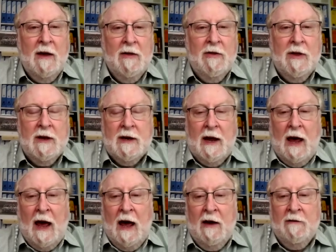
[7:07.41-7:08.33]
that
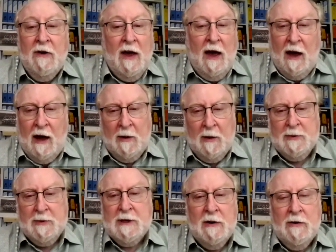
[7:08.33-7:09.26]
have
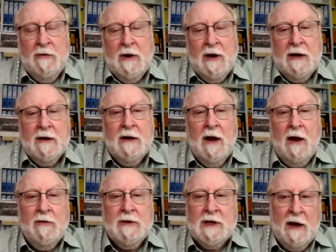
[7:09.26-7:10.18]
absolutely
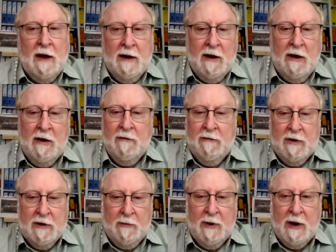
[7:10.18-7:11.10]
no turnover
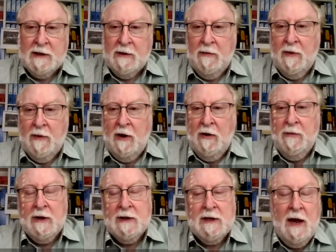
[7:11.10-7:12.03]
at the present
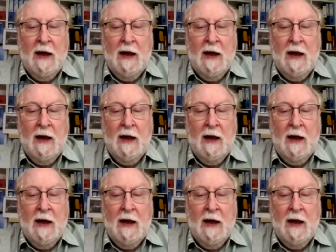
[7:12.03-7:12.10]
moment,